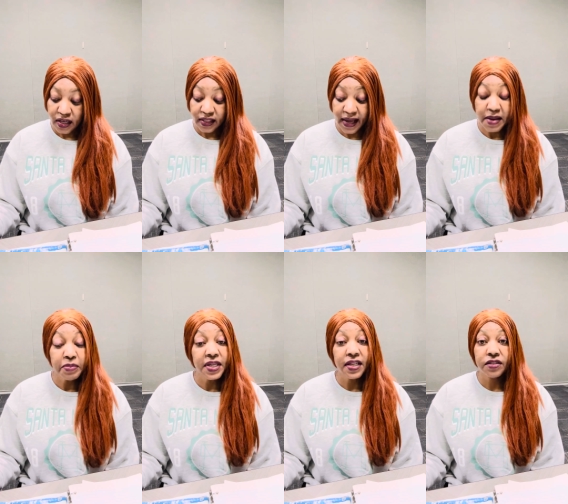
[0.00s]
can
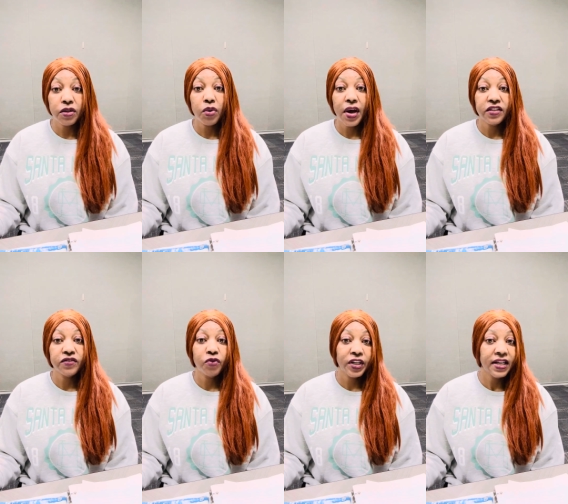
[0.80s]
be as low as
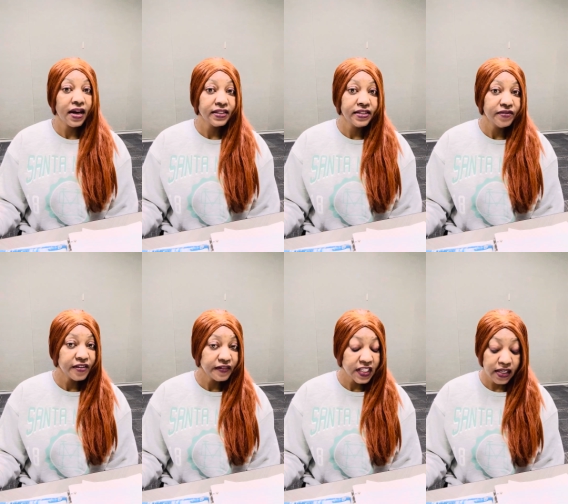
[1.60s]
49 to
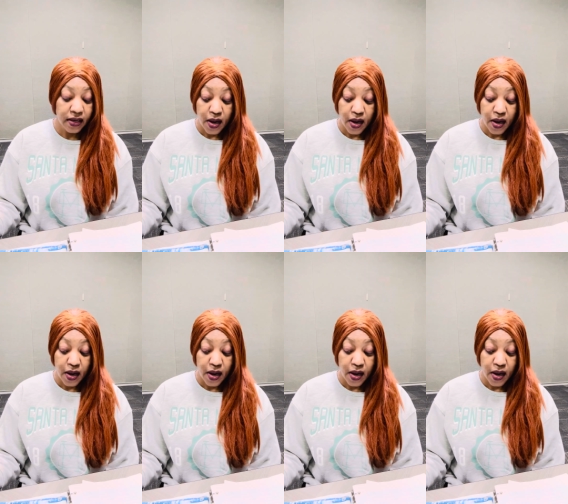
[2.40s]
50,